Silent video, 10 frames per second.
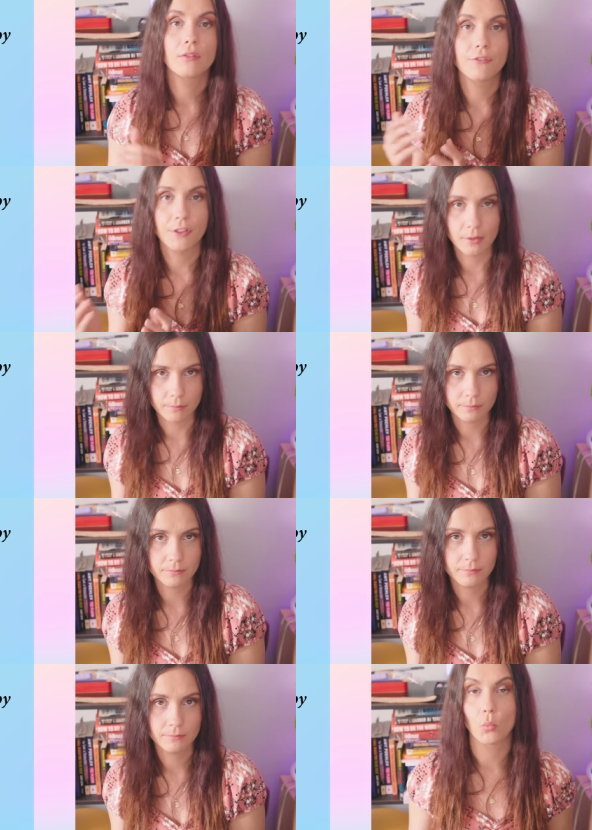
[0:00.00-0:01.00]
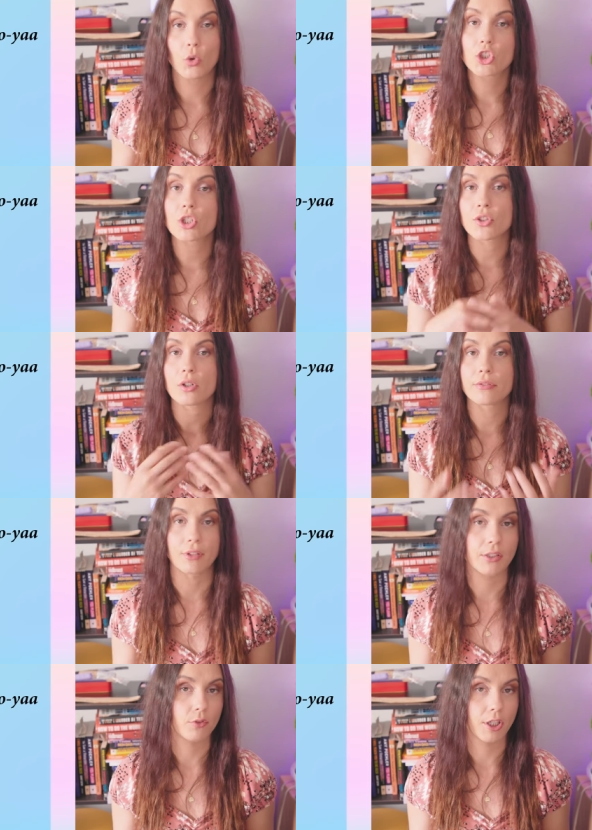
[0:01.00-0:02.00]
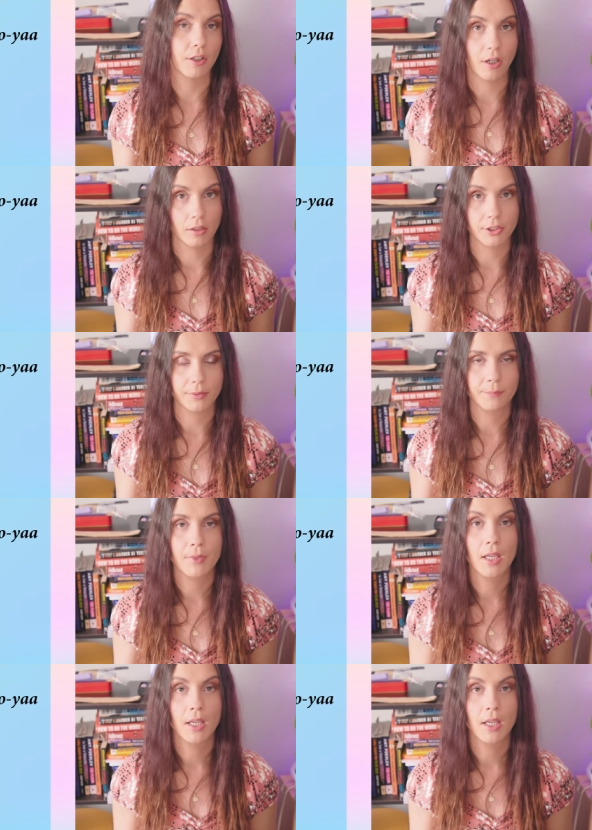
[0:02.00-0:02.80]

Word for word: film. Which is your favorite color?